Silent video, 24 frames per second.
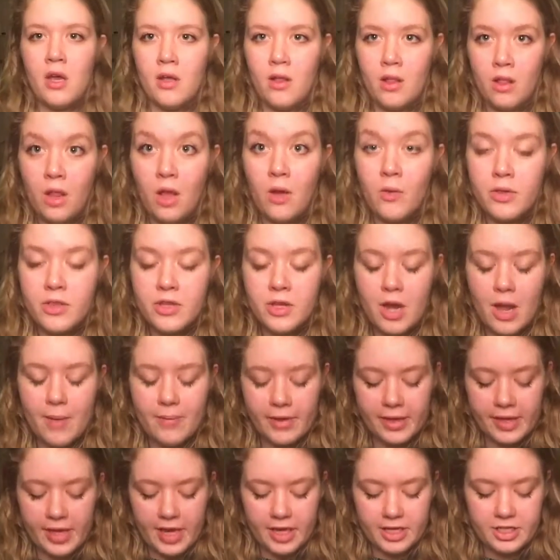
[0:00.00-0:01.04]
along with your
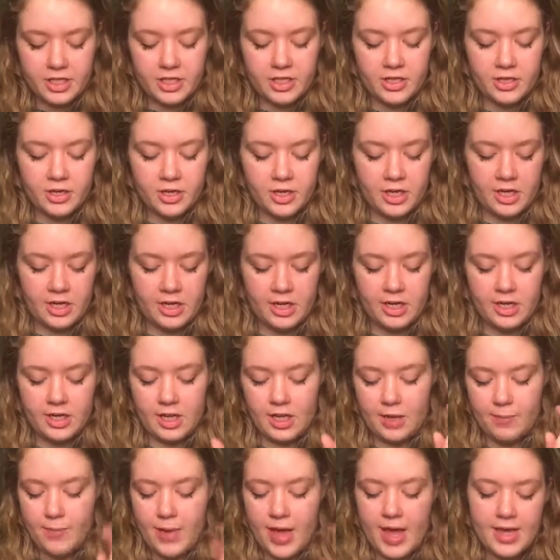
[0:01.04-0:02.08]
application, they're gonna need
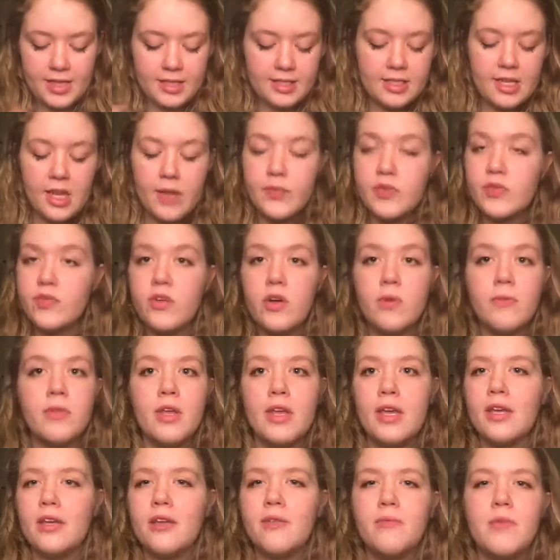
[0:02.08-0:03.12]
like pay stubs from
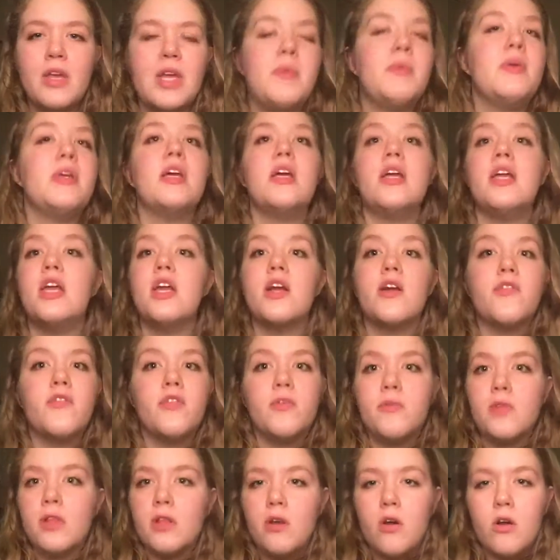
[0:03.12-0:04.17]
like maybe a year
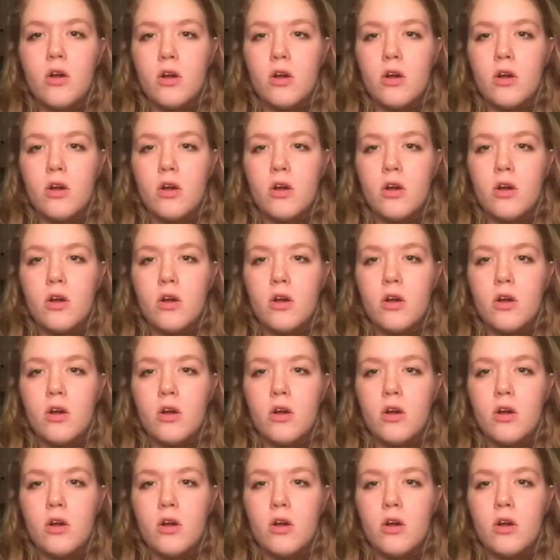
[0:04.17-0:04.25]
from